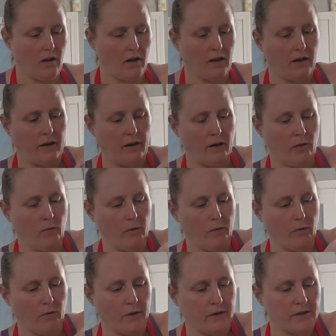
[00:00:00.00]
And now what
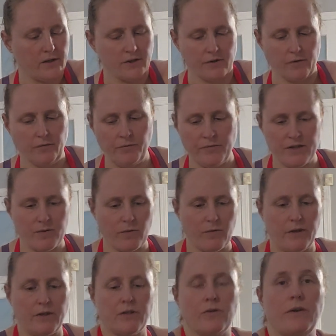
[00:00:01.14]
we're going to do is we're
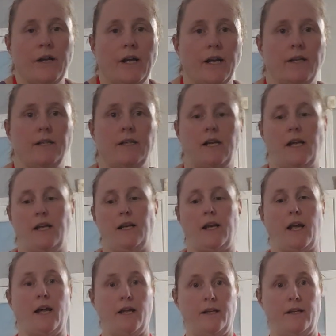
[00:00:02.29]
going to go ahead and
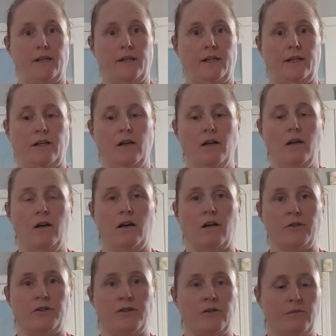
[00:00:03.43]
add in
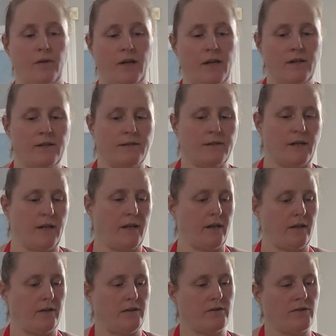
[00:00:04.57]
our 2 eggs
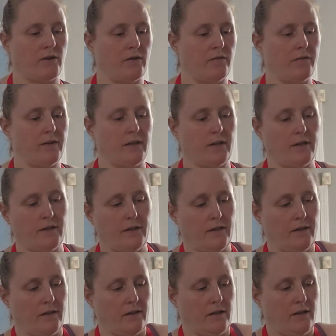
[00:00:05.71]
and our vanilla
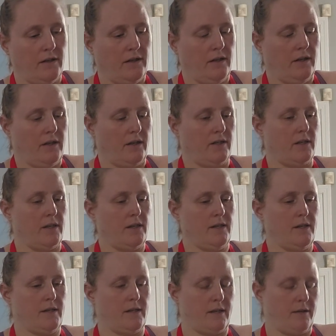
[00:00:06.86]
into
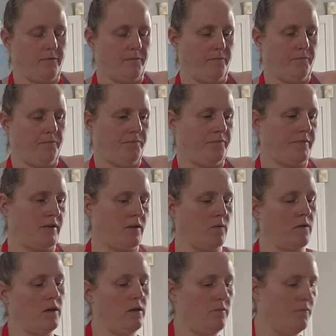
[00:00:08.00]
this.
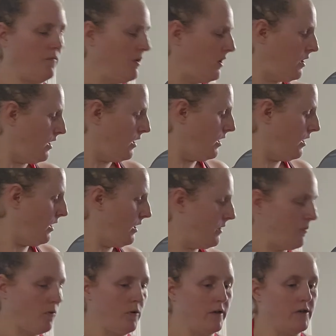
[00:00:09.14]
Okay, and
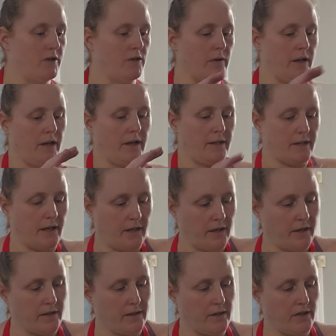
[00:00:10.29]
we're going to go ahead
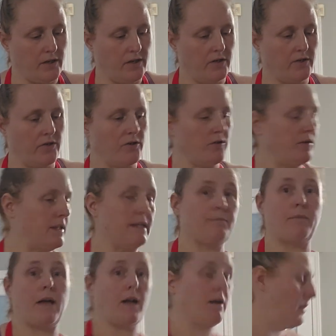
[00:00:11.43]
and turn this
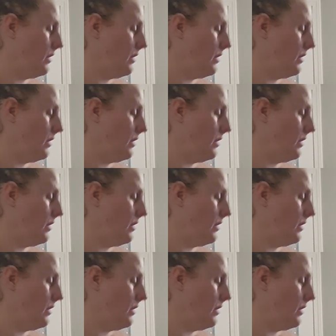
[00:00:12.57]
back